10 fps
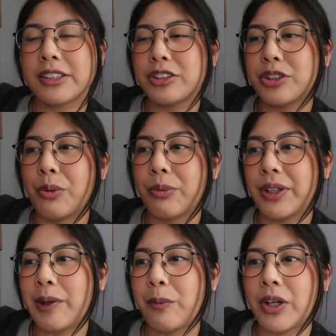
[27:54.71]
don't
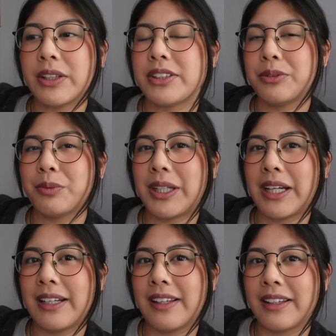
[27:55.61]
really want to read
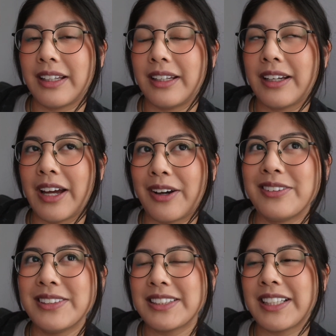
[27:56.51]
anything
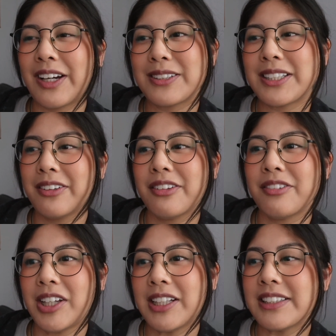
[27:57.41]
else outside of the
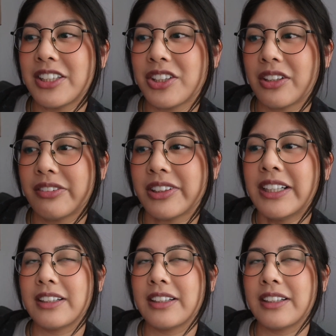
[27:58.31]
fantasy genre,